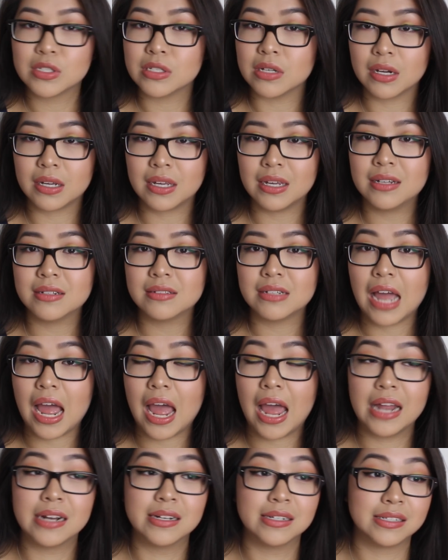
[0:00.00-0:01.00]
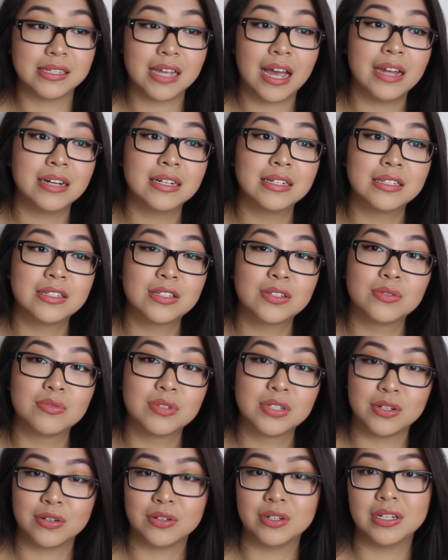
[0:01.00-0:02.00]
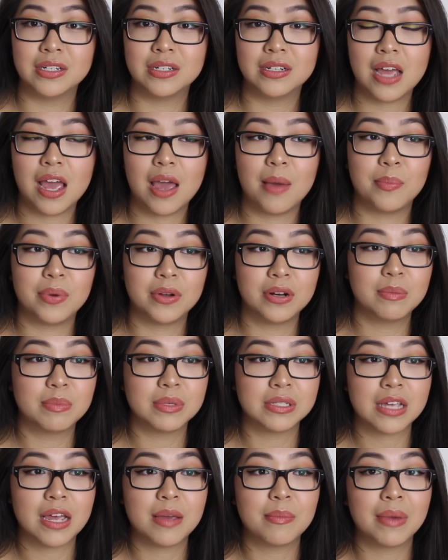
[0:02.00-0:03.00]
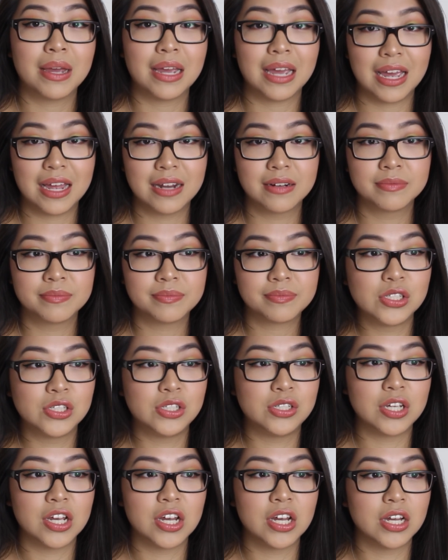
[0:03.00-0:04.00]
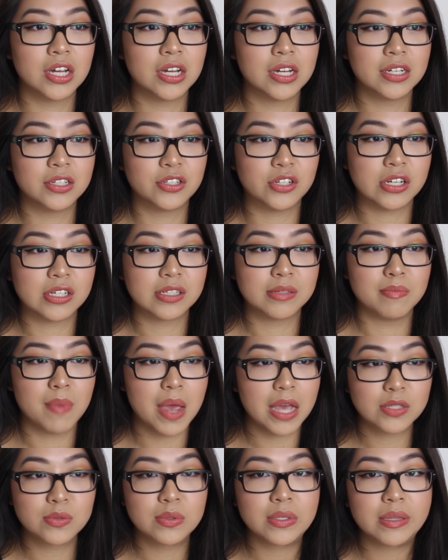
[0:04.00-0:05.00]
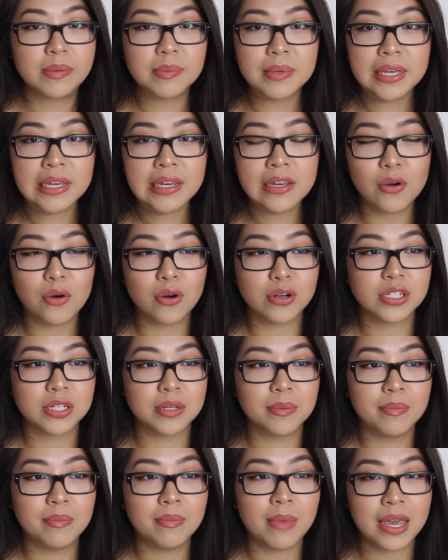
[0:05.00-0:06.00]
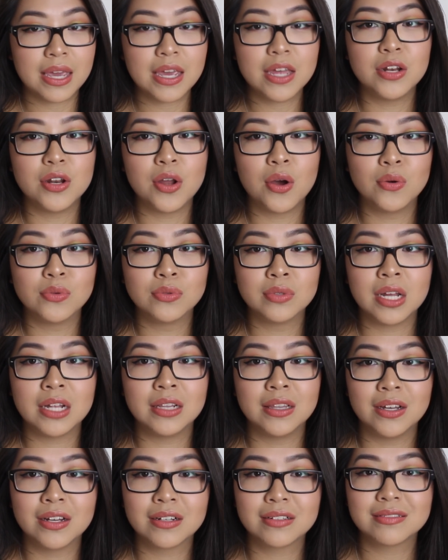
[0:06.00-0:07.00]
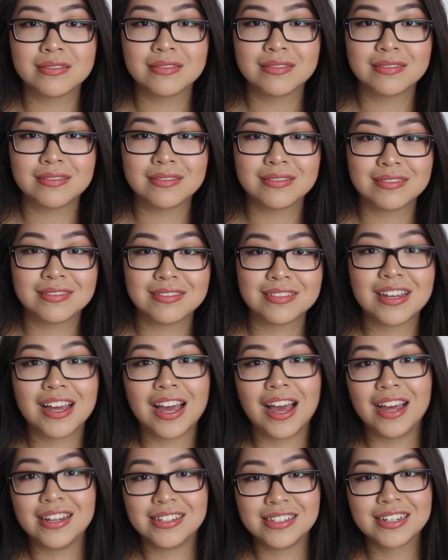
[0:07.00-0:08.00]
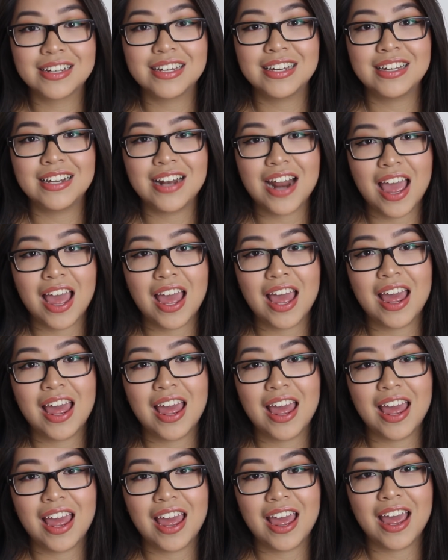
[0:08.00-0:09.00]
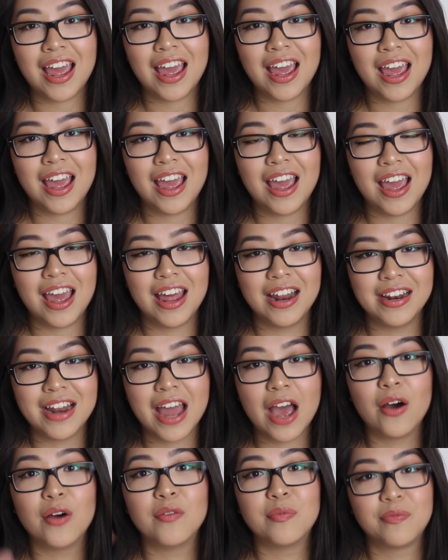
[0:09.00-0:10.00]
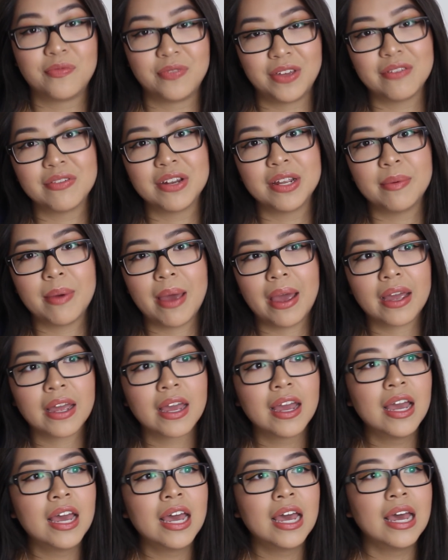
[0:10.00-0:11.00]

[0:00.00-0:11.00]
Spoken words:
took it and decided to return it and put it beside my head to just mess with me or to make it known that, look, I took it and now I've given it back.